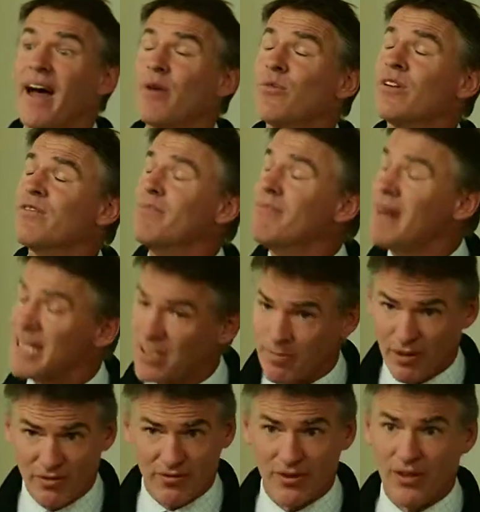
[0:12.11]
They would have much
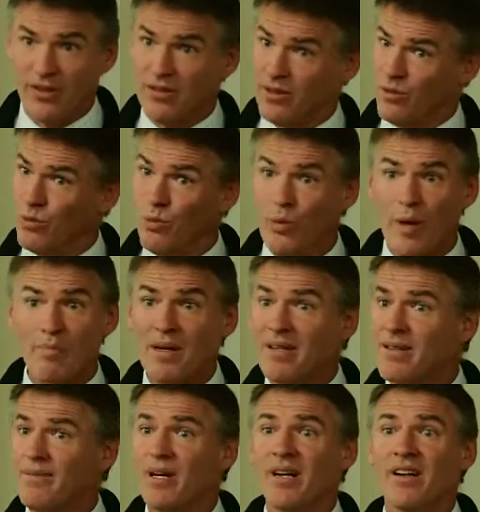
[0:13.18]
preferred to whip into
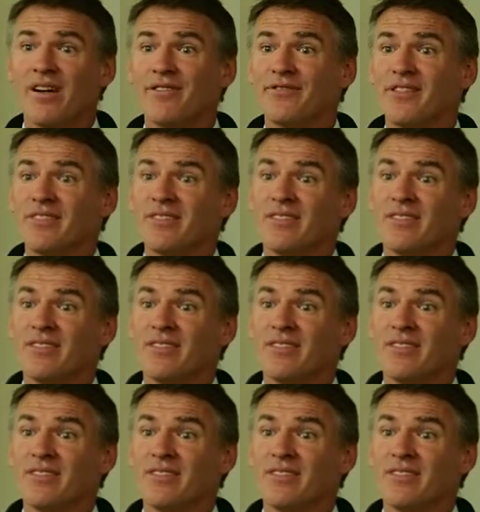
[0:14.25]
my office,